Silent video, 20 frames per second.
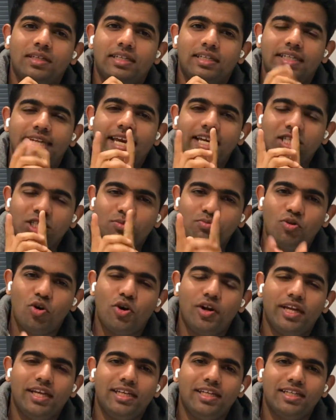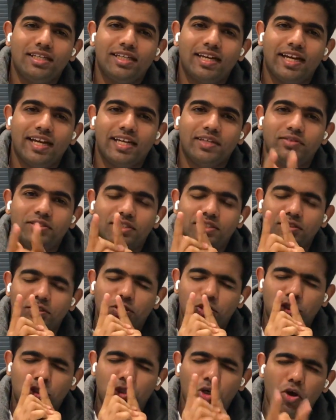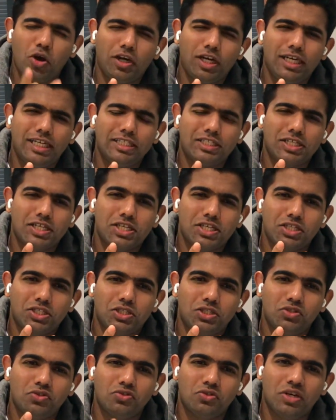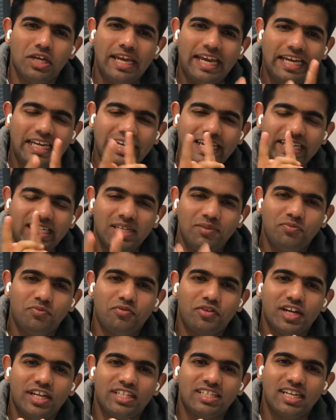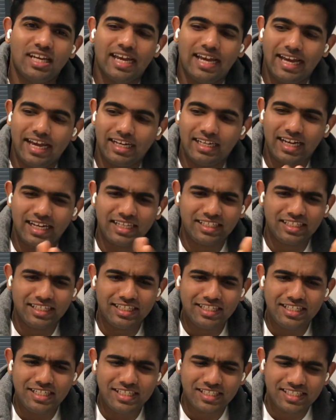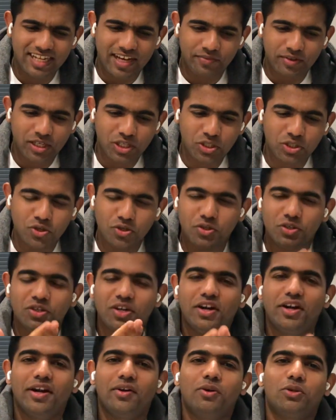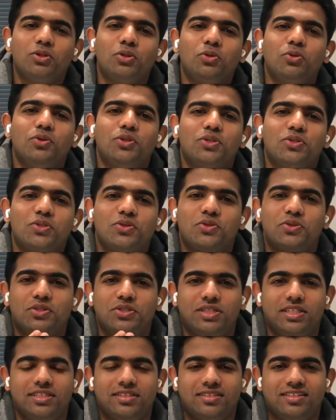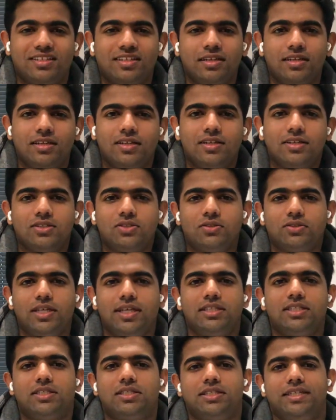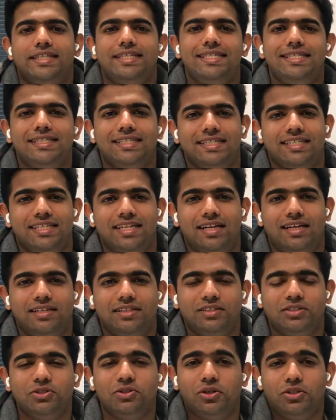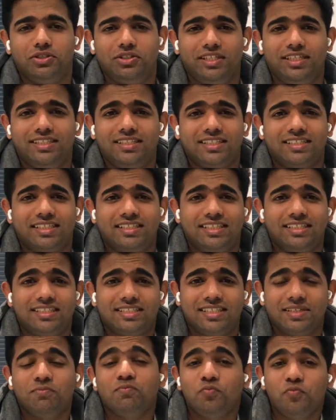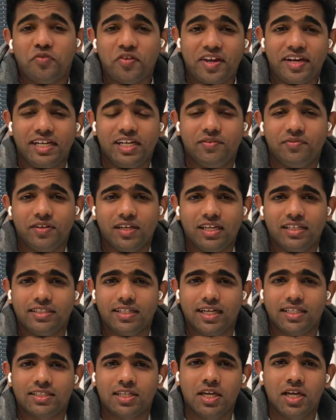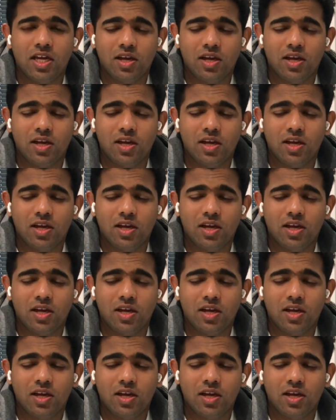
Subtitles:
Next morning, I strongly suggest you get up fresh and at least have a quick go through these questions. So that's easy, yeah. You don't think that it's a very difficult task.